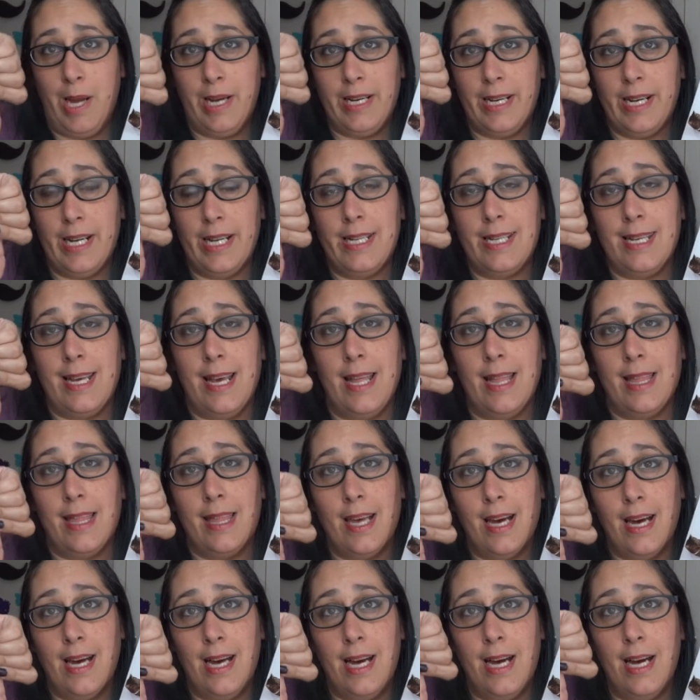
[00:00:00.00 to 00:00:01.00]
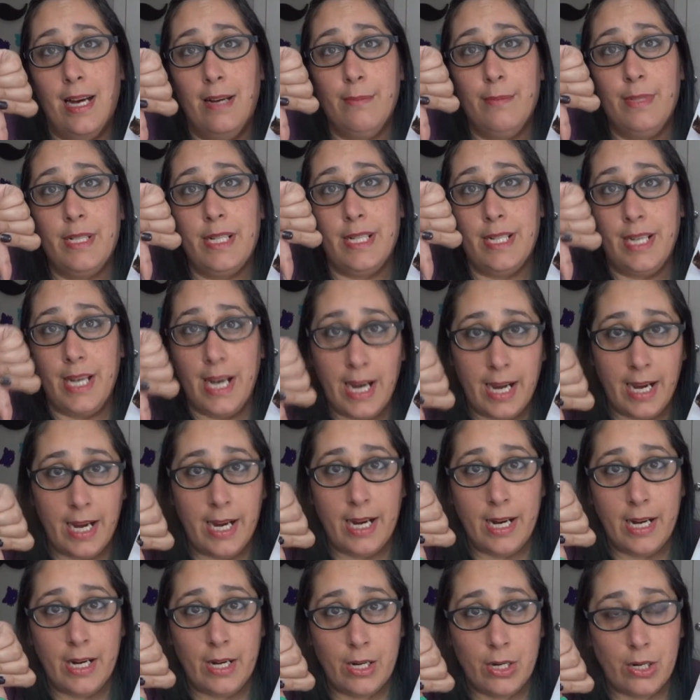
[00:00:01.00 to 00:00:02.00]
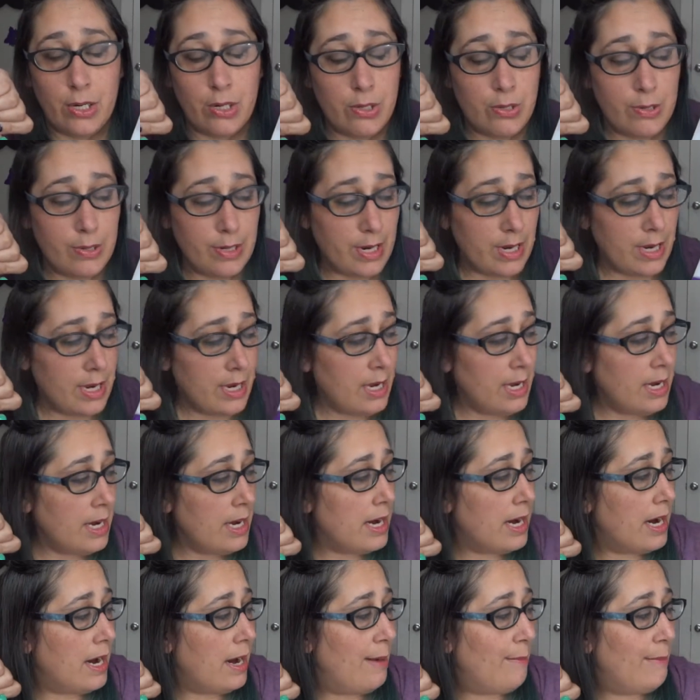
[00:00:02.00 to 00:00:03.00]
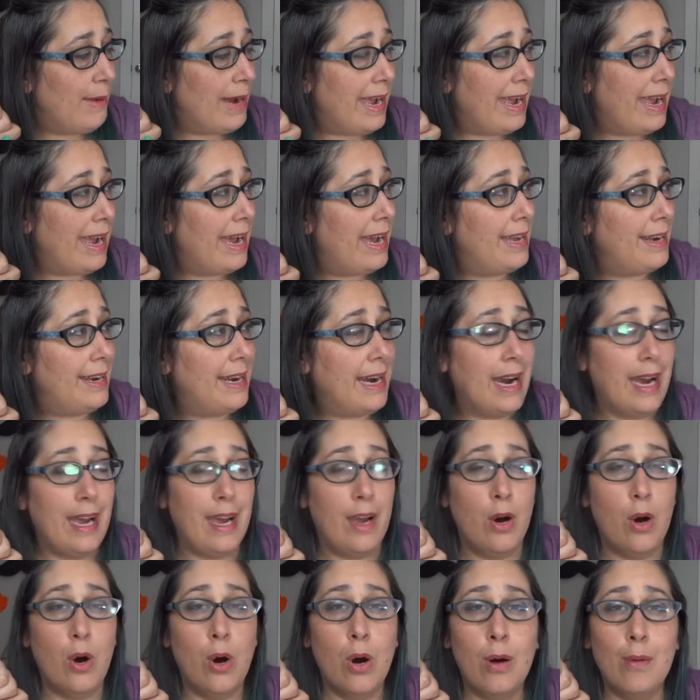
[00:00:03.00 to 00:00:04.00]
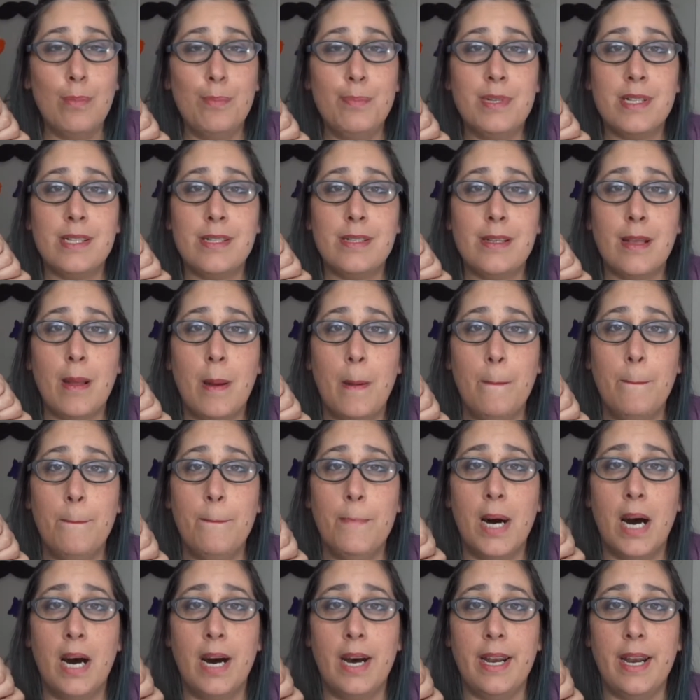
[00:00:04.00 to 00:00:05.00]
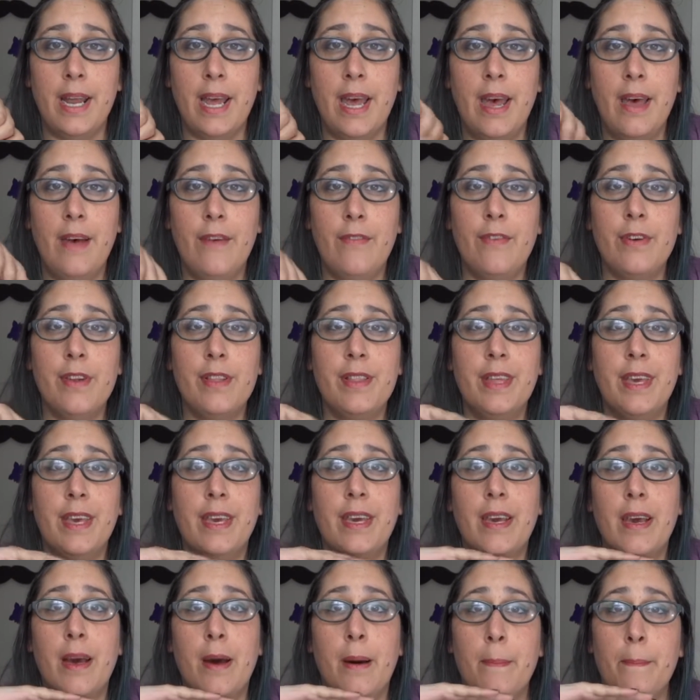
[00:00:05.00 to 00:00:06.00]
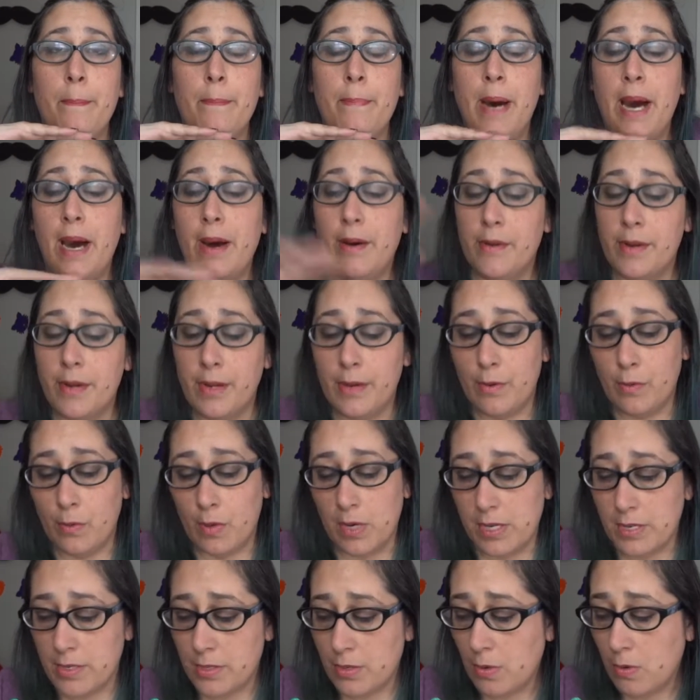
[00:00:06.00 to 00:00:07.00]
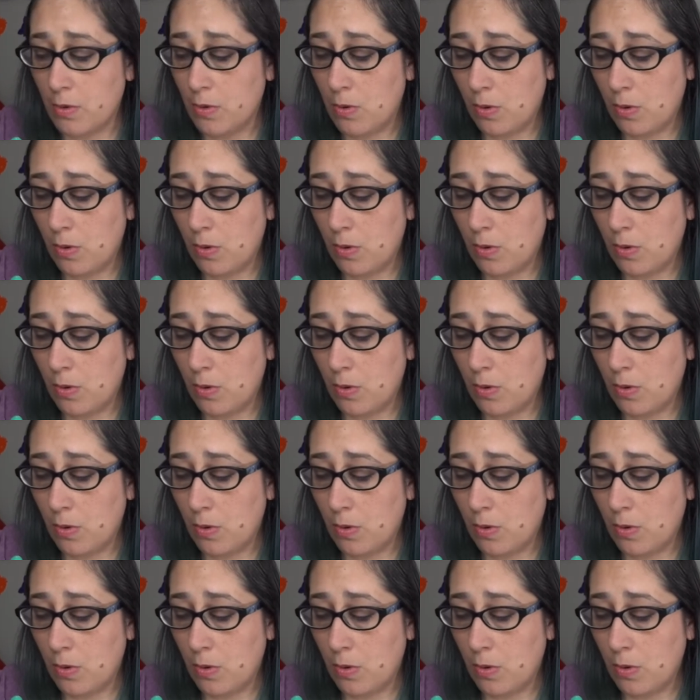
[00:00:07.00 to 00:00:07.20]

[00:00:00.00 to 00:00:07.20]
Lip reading: gets a thumbs down. I had high hopes, but everything about it was